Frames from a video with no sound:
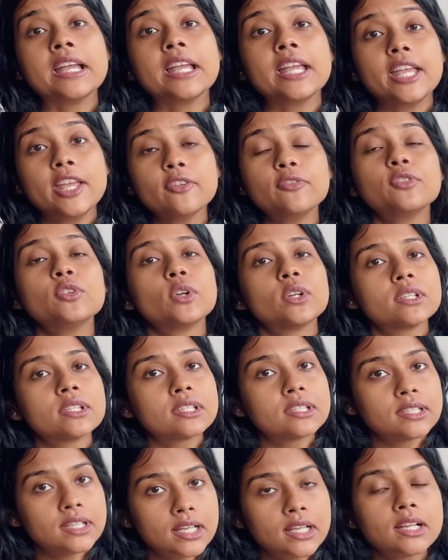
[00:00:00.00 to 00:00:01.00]
If you're
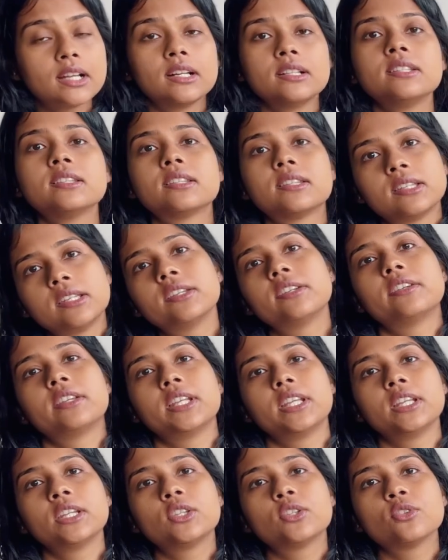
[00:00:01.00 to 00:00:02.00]
still
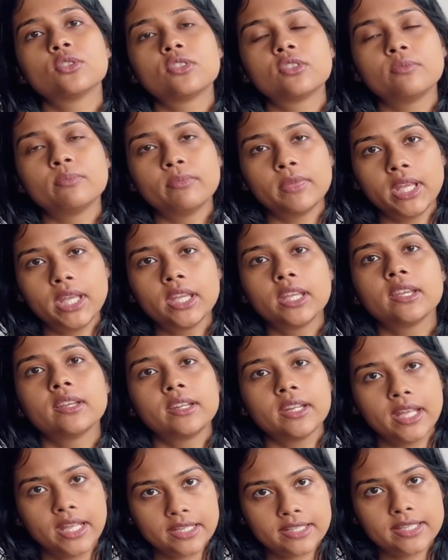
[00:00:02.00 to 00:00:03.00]
considering to make
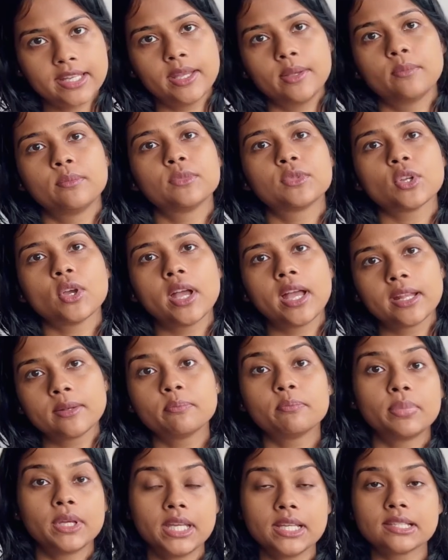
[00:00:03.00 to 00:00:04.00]
an attempt
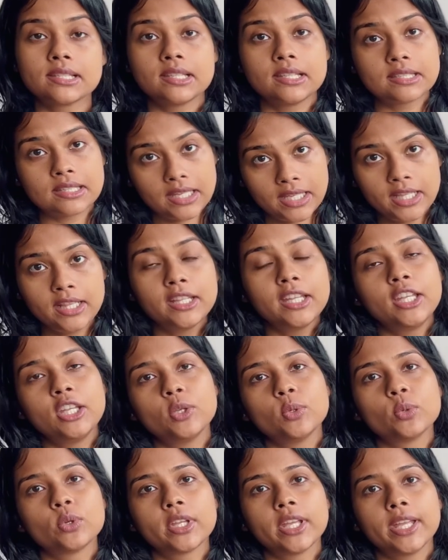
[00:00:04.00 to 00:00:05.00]
at PACES in the
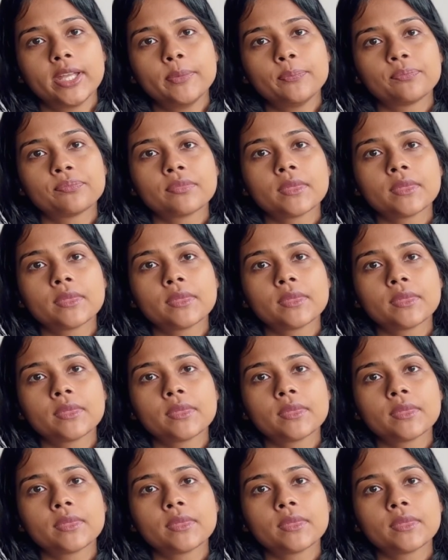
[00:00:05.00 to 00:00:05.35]
UK,